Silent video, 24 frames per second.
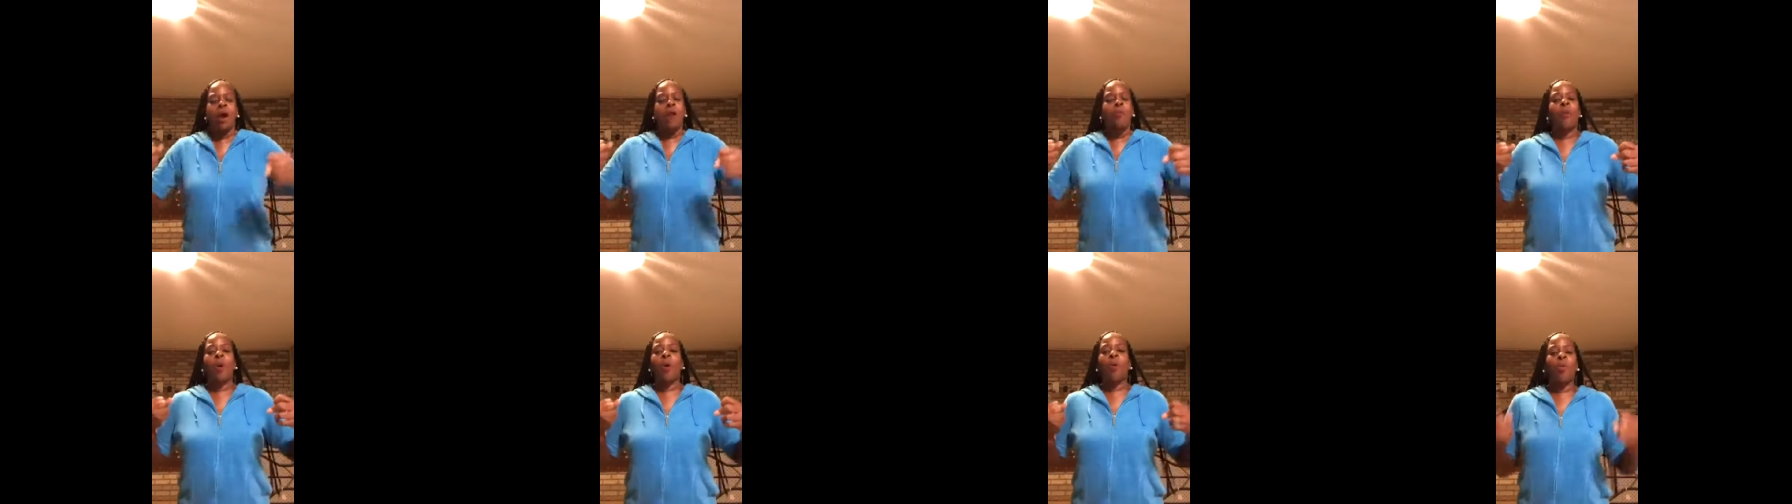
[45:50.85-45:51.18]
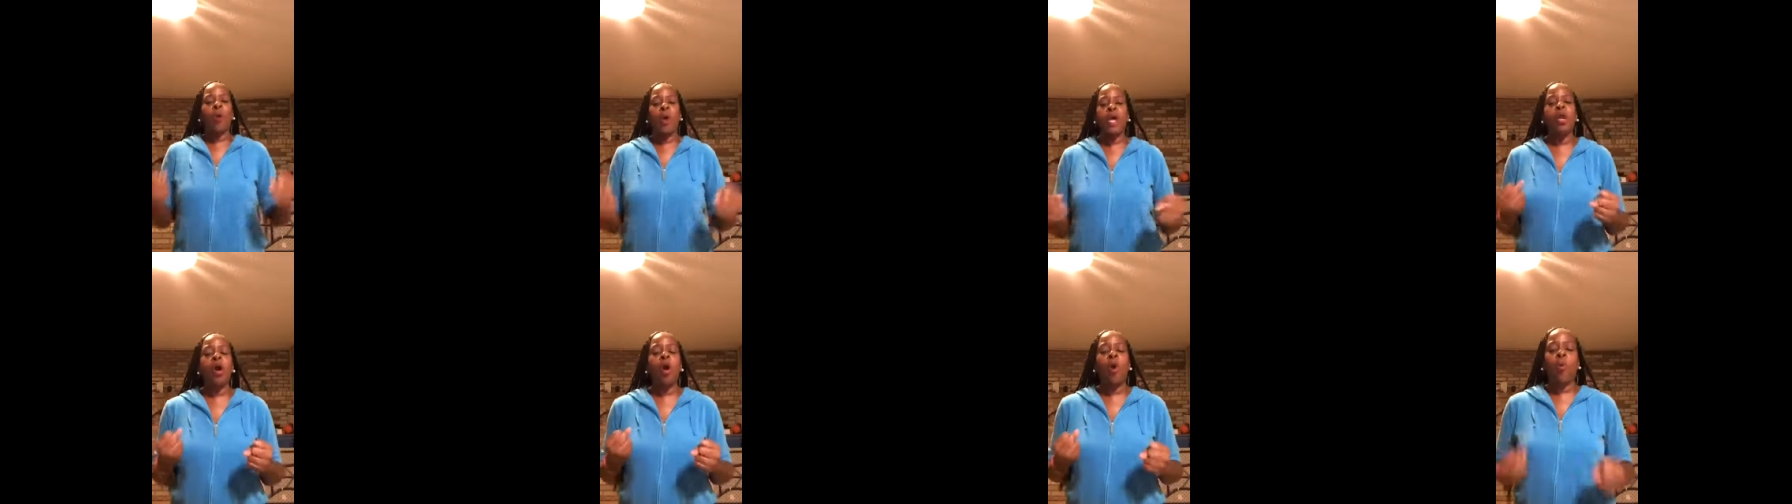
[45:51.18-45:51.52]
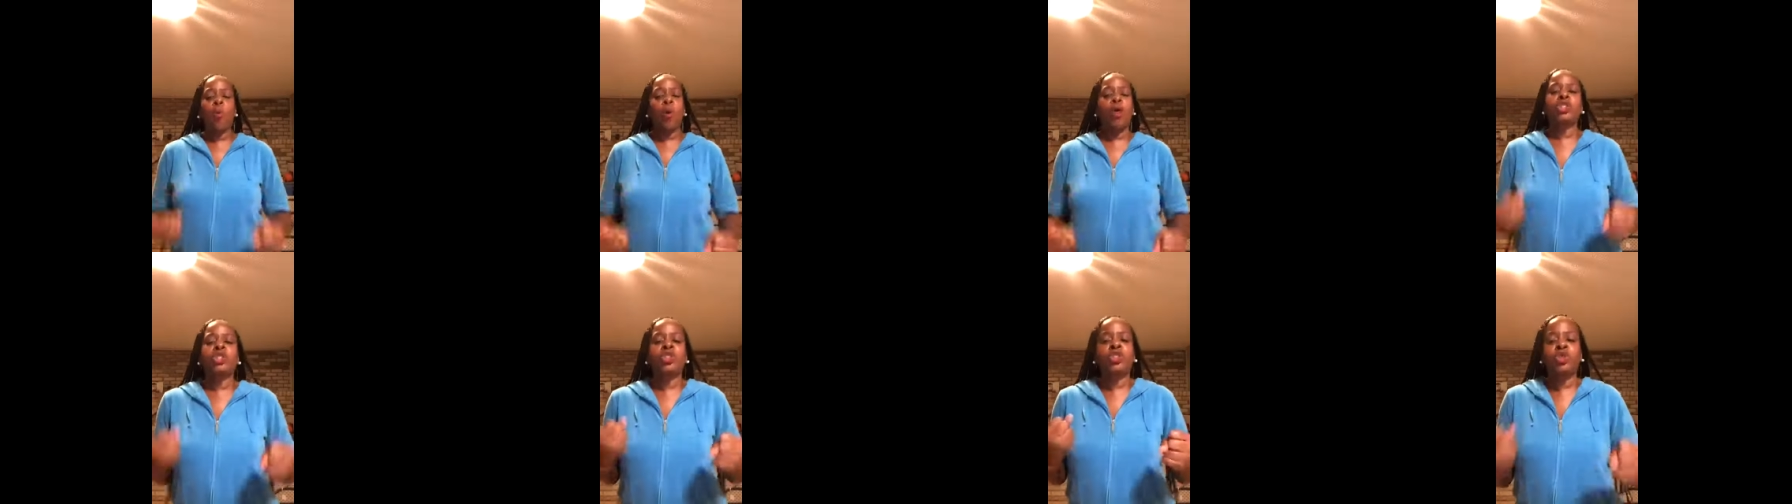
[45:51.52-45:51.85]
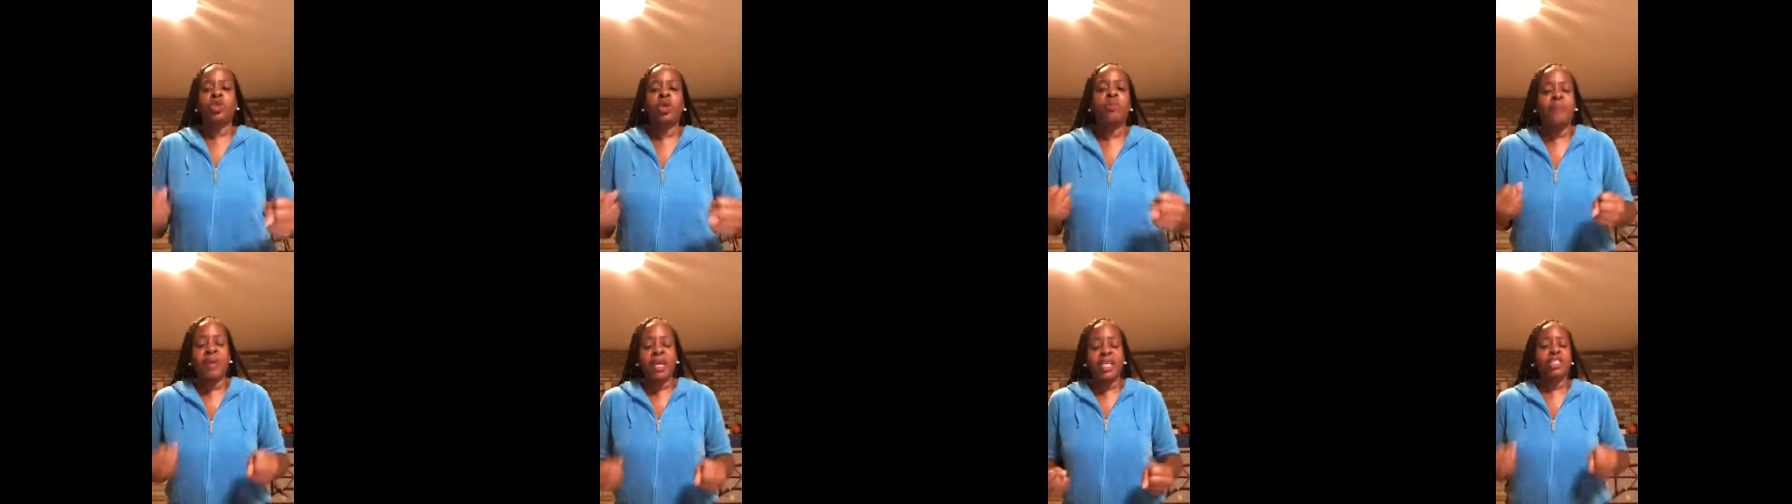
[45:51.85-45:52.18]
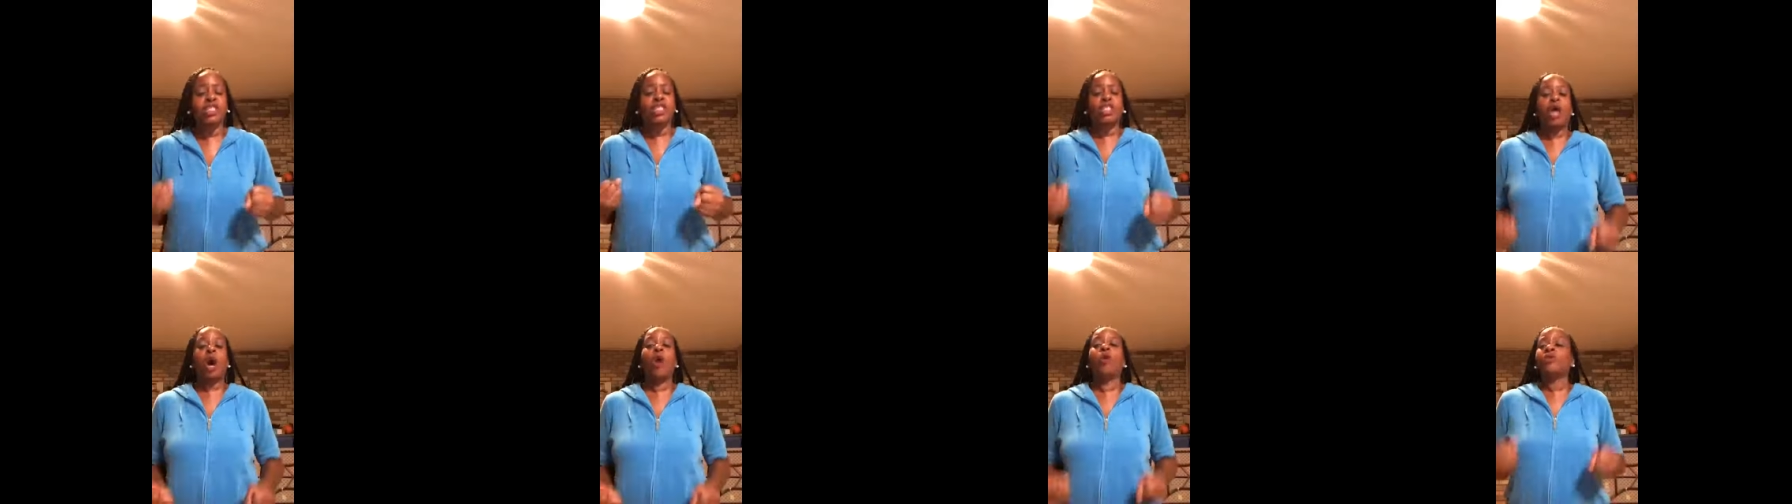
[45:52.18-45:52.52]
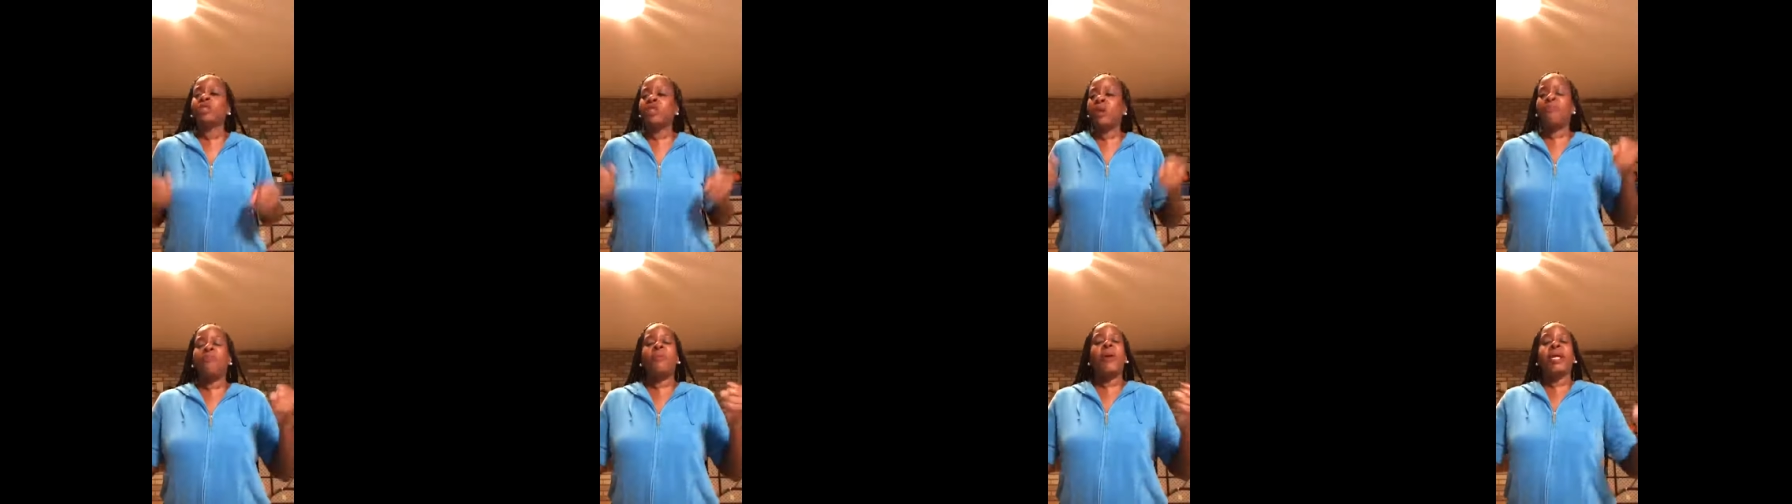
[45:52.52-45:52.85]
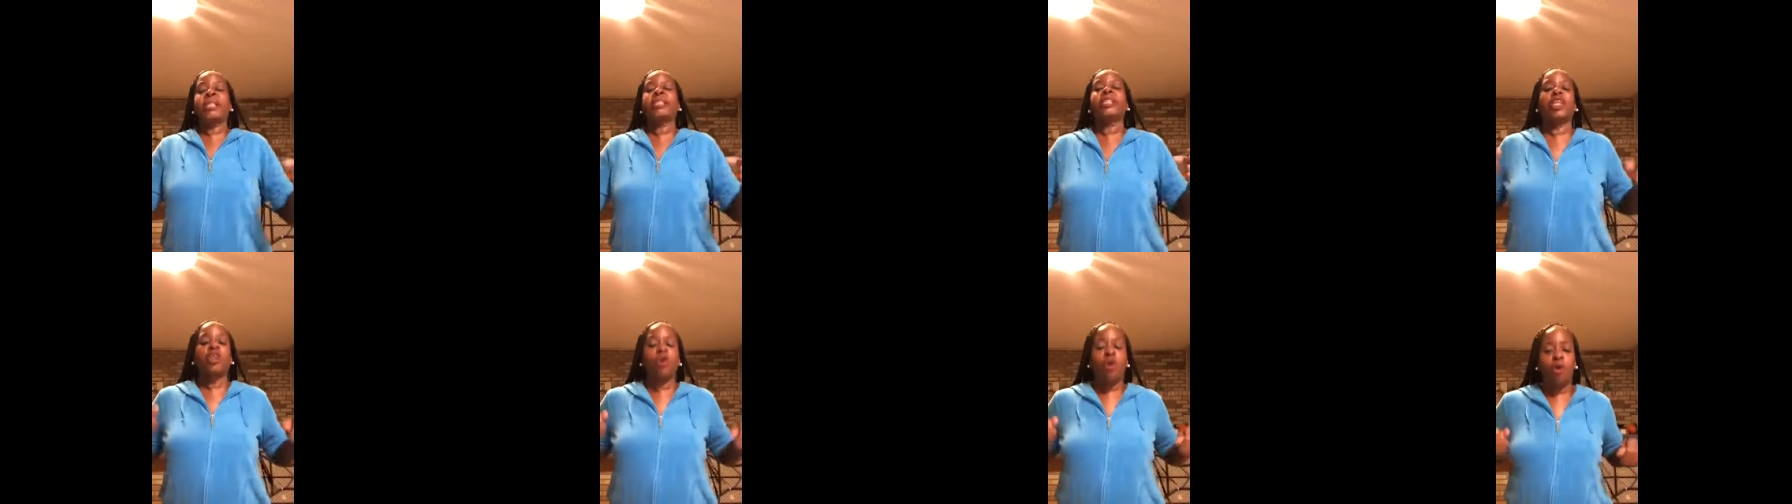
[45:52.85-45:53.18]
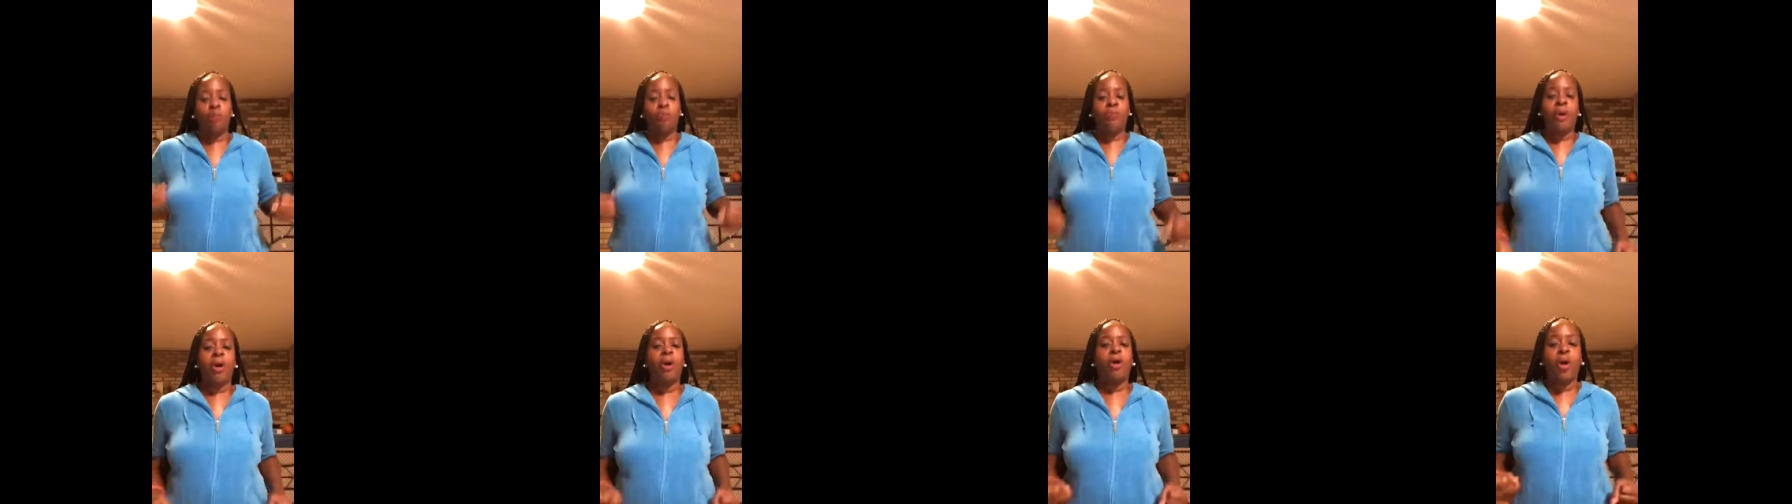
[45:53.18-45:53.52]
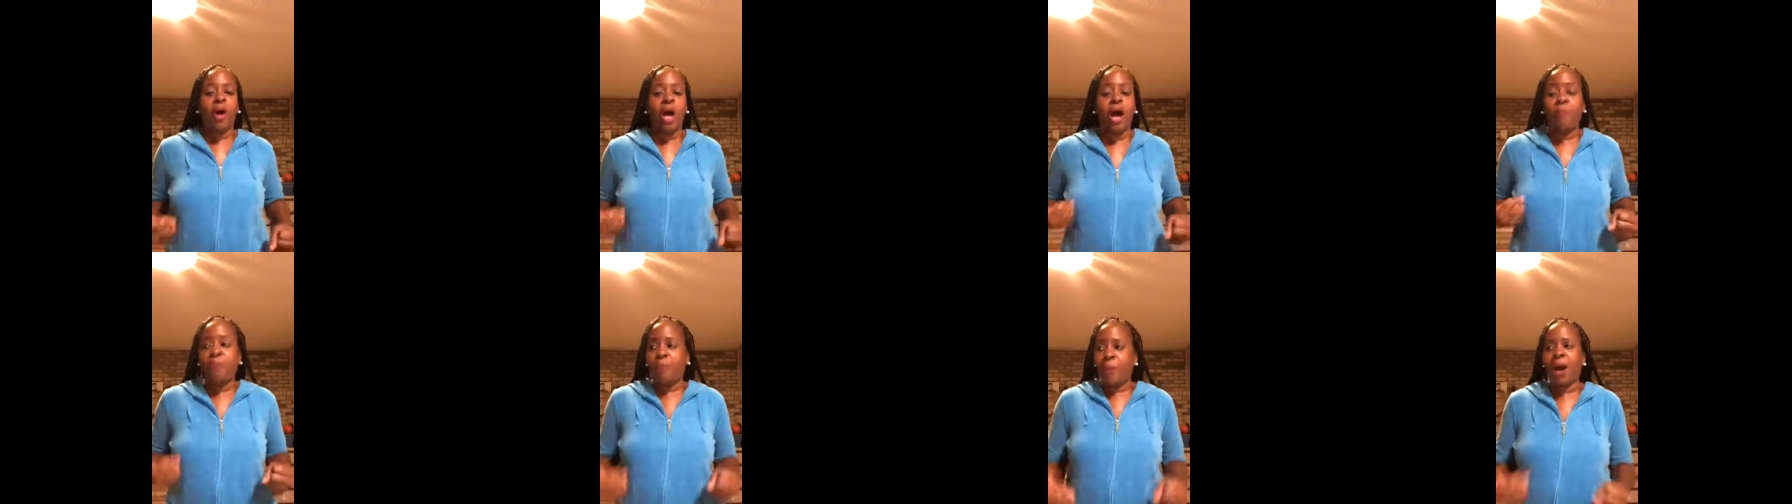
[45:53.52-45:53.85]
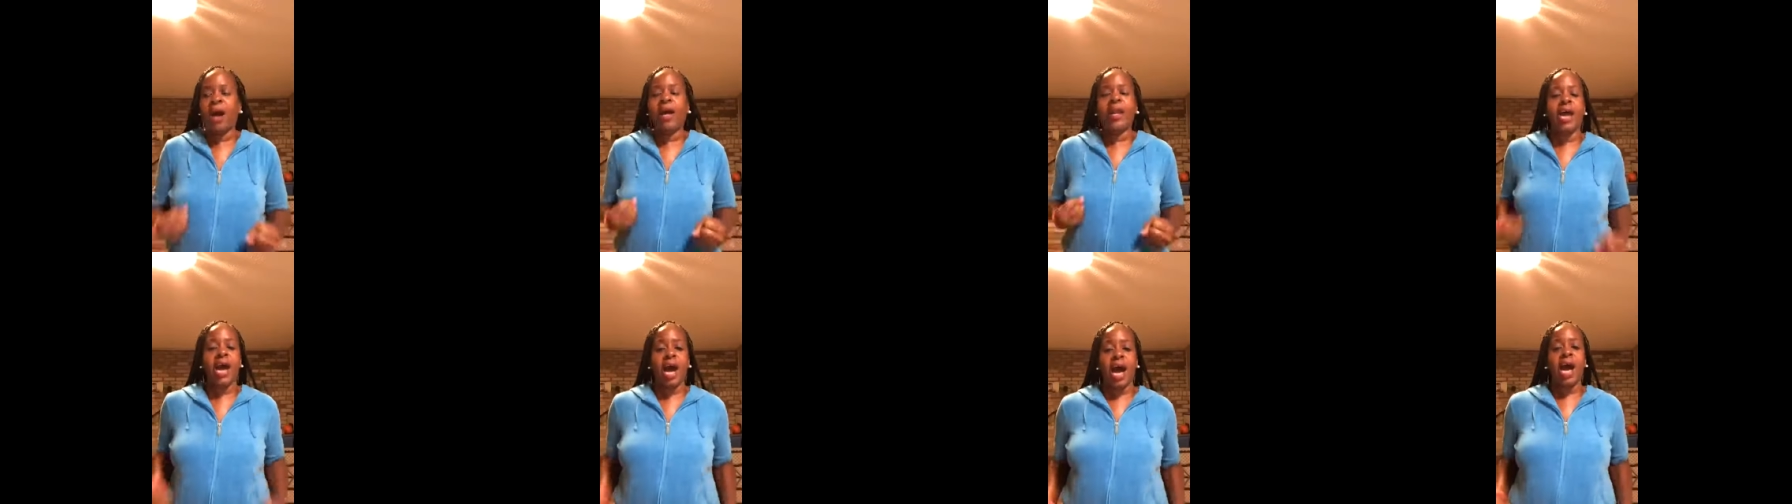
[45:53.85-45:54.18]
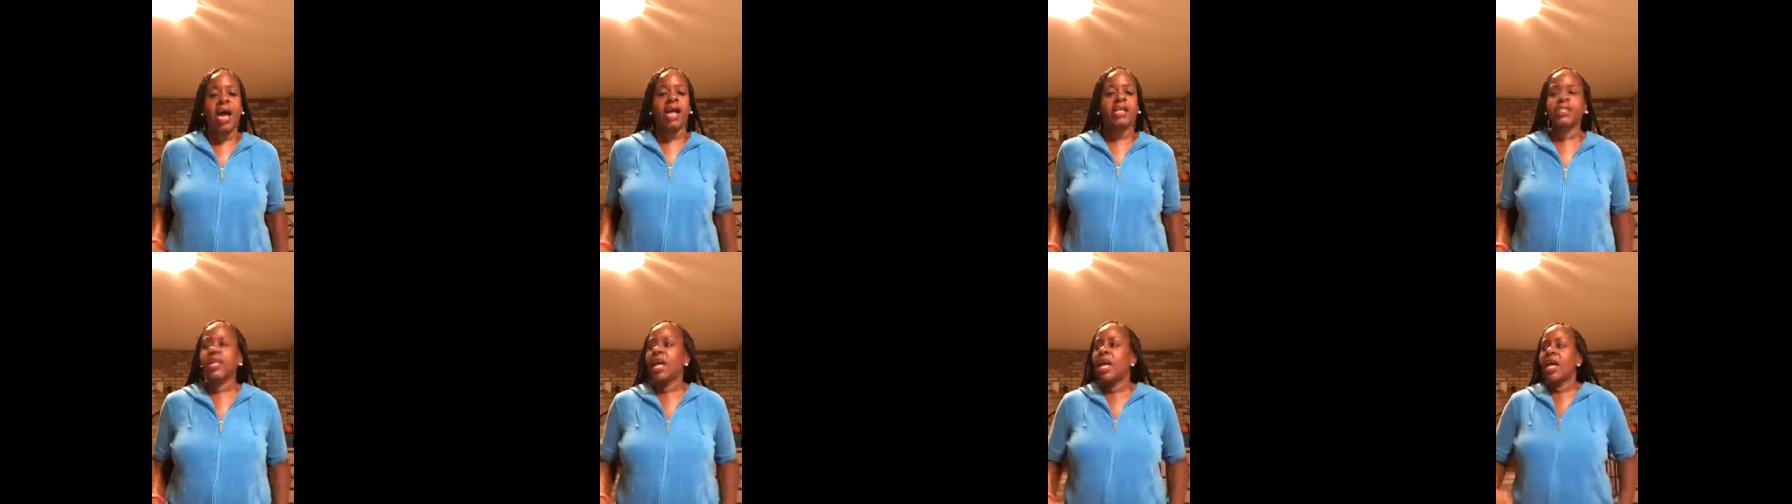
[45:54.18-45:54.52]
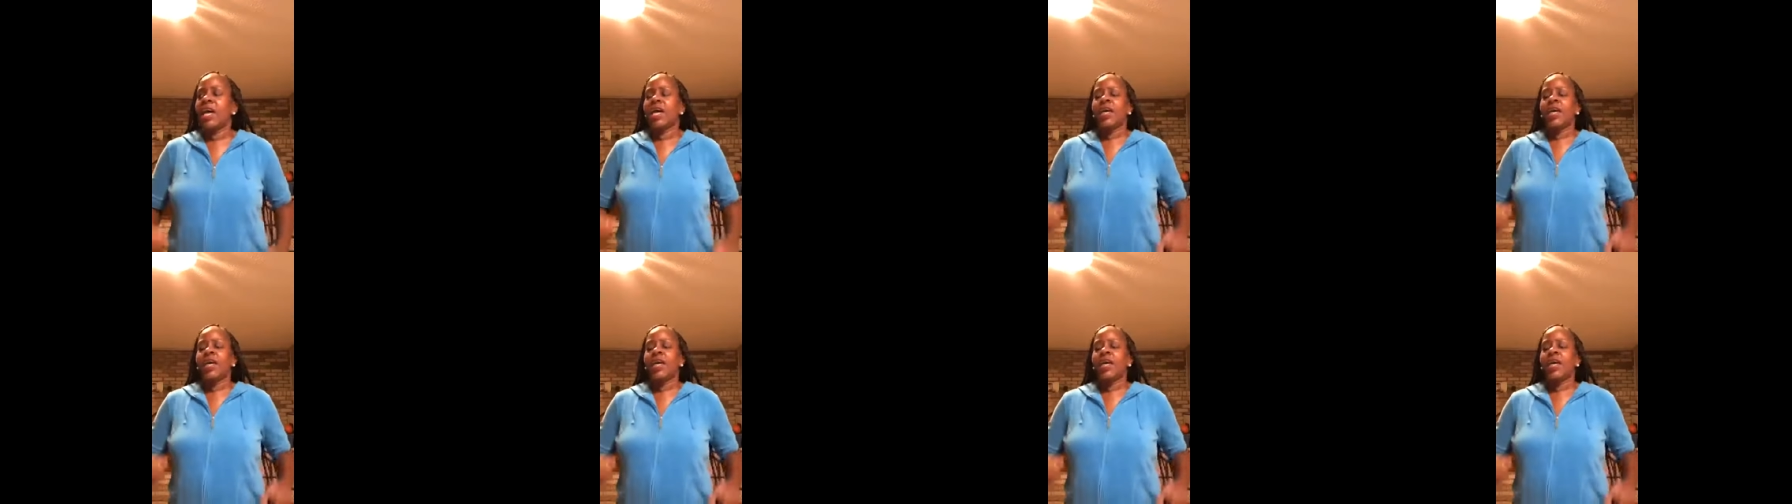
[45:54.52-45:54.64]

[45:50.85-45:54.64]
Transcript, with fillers: but we don't want you to be so dependent upon, upon us